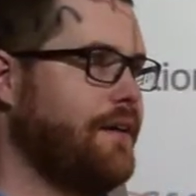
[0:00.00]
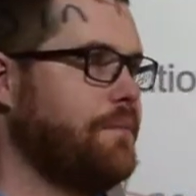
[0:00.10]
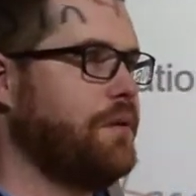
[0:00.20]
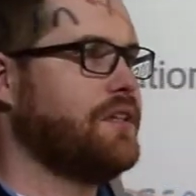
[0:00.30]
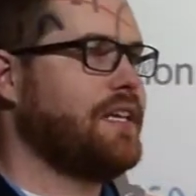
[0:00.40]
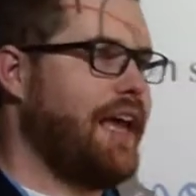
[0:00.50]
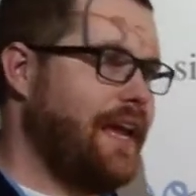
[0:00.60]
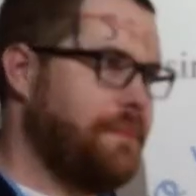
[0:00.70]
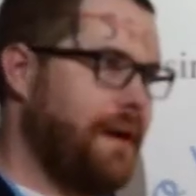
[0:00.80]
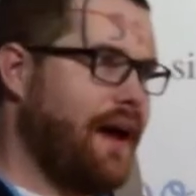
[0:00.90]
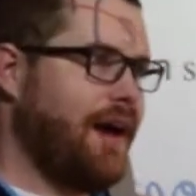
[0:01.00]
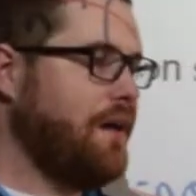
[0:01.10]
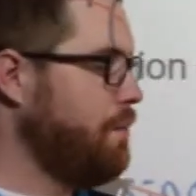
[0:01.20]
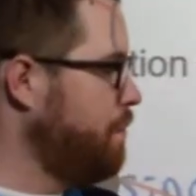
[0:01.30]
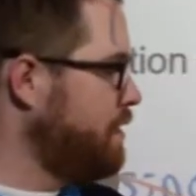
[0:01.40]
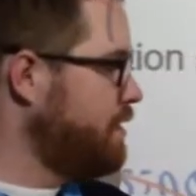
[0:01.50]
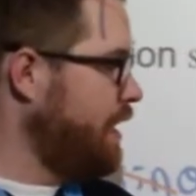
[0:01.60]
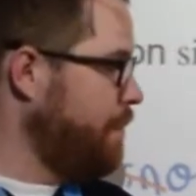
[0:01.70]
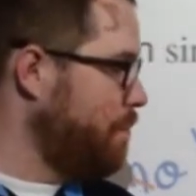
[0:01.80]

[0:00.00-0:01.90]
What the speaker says: plus 8 pi, plus 10